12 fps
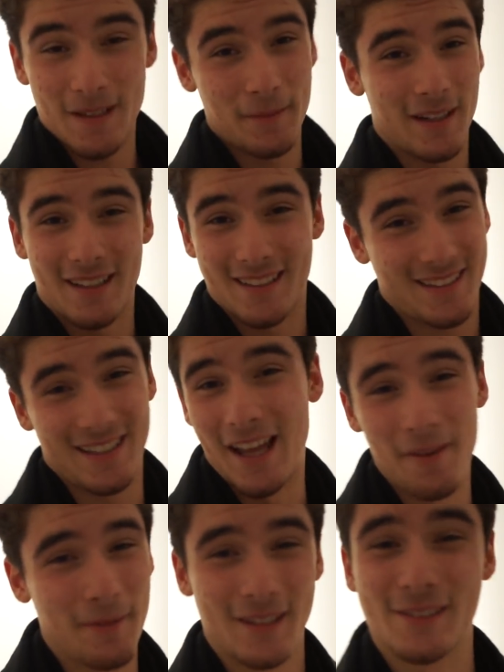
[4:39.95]
I mean, I
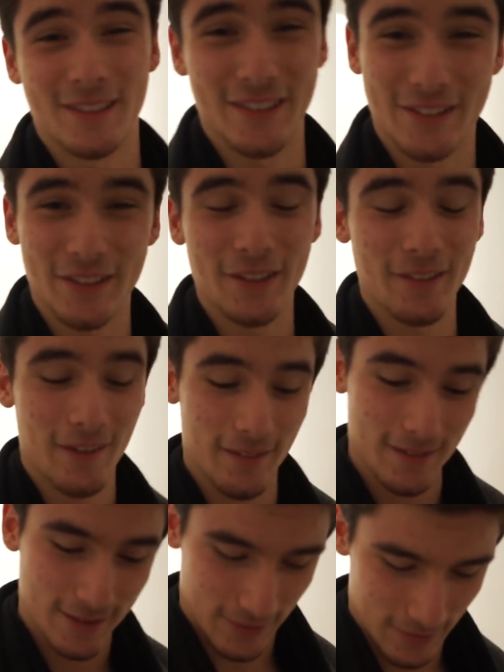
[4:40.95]
might as well just show you
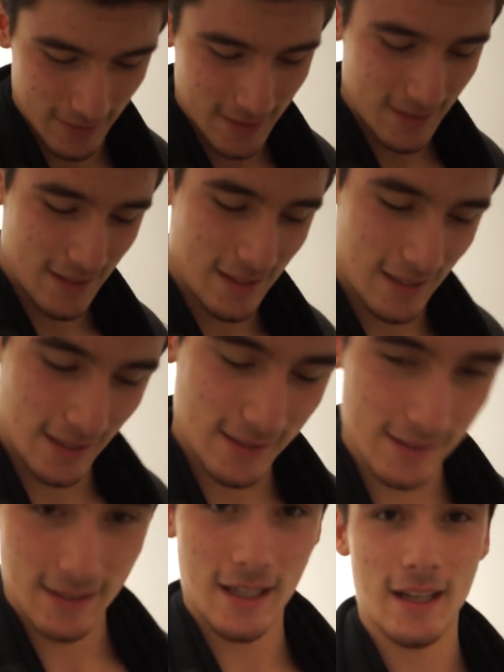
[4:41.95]
around. So
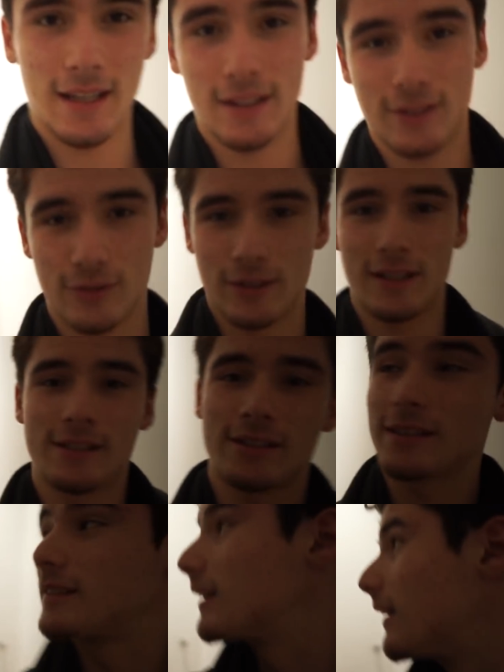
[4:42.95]
let's get into it. As
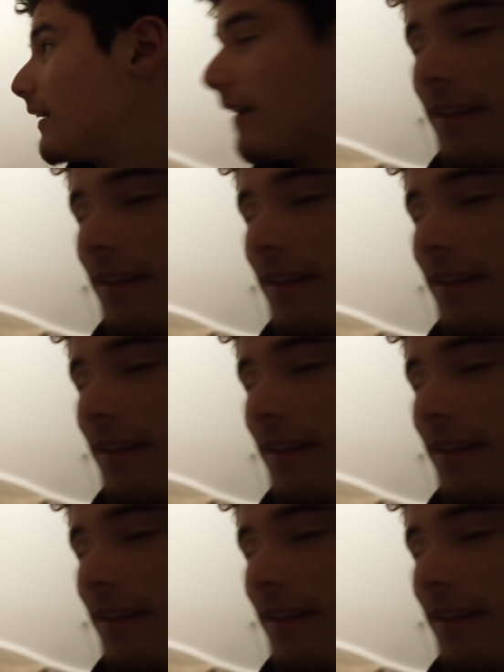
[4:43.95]
you can see,